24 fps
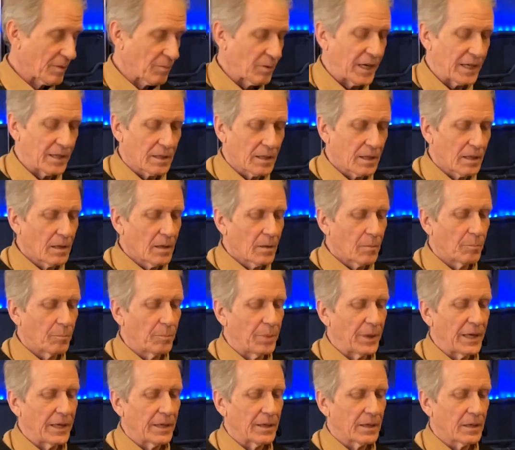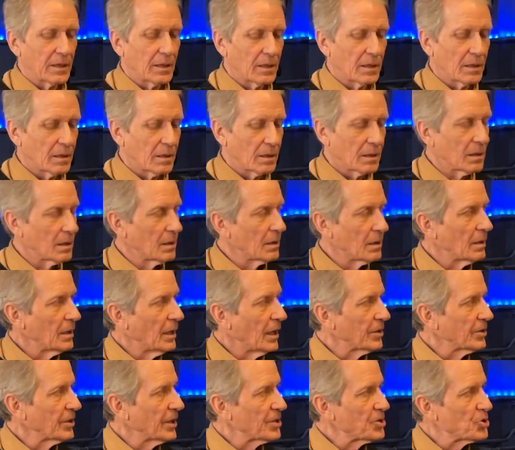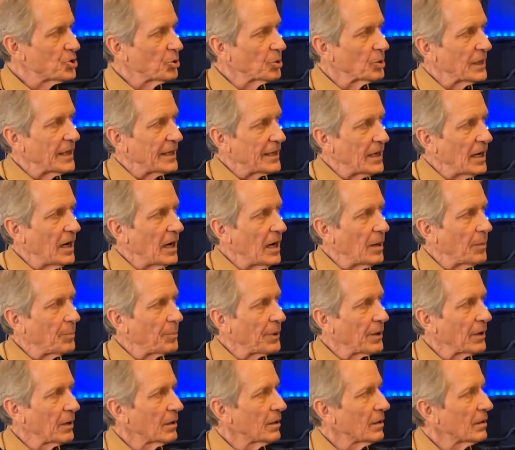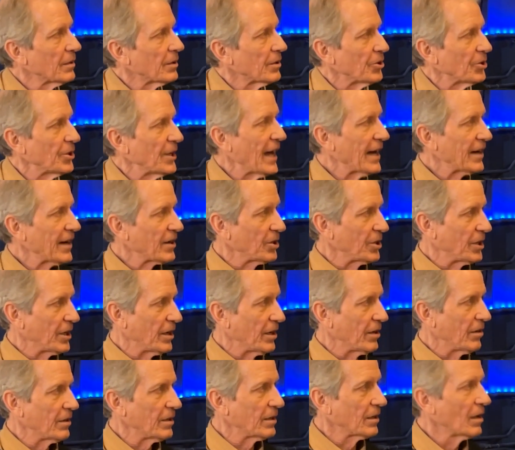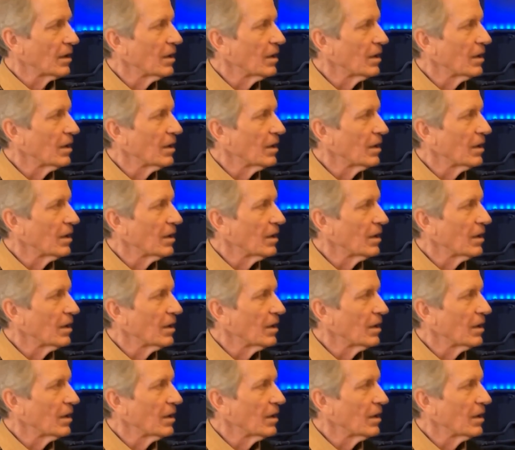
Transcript: Right, but unless you let up, you're not going to hear it.